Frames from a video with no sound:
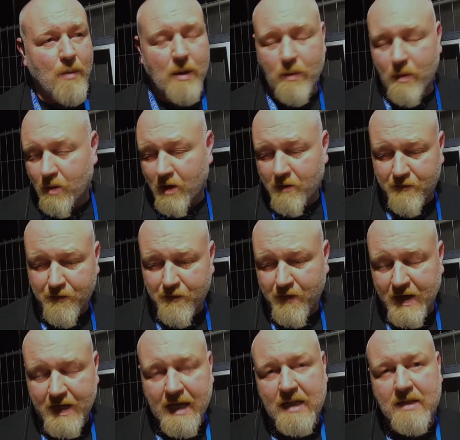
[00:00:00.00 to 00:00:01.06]
when we were
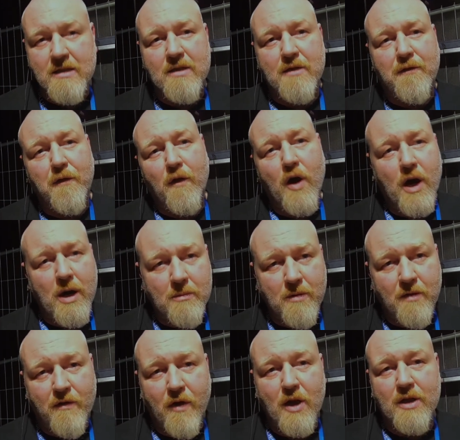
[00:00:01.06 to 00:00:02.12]
filling in the
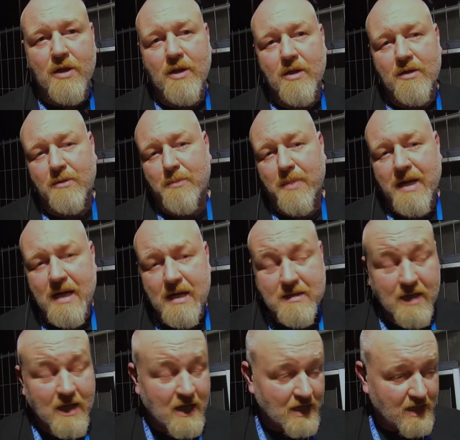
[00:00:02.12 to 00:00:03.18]
form of all the
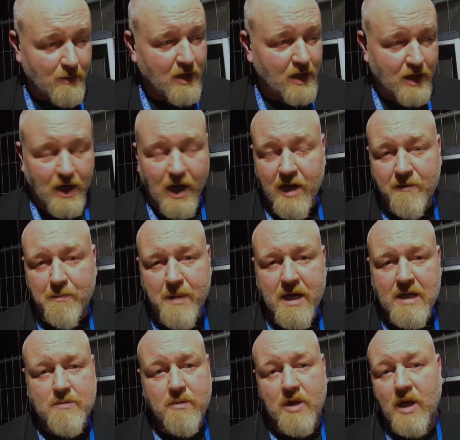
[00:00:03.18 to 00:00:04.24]
beers, there were a lot of
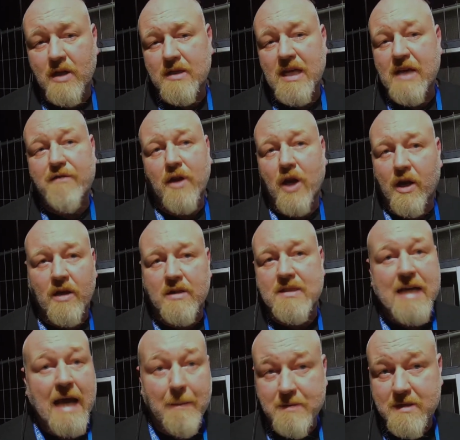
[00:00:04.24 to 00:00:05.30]
beers were not even
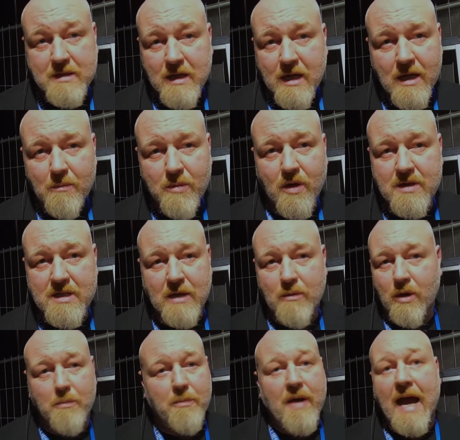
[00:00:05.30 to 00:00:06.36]
untapped because they
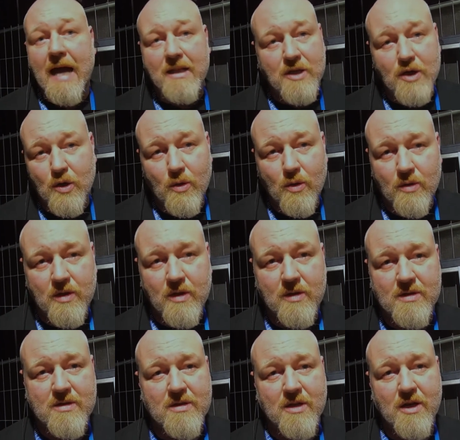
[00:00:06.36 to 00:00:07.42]
were brand
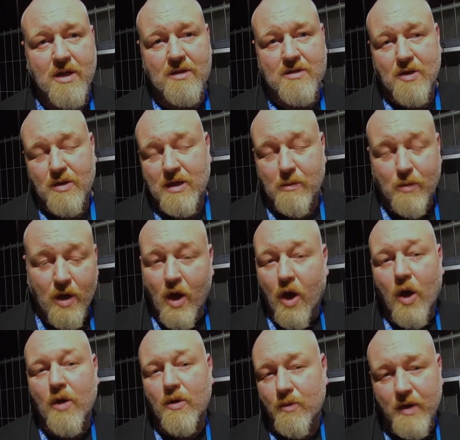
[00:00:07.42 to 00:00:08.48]
new. So they were
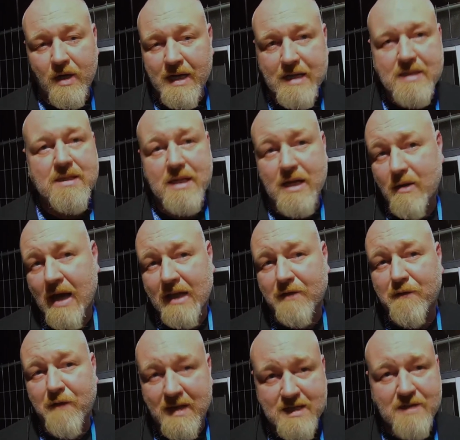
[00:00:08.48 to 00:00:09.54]
all released here at
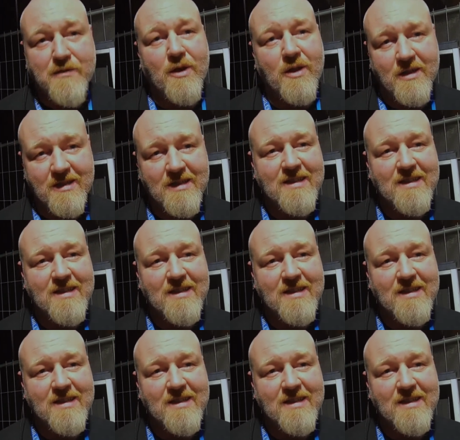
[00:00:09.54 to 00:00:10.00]
the festival.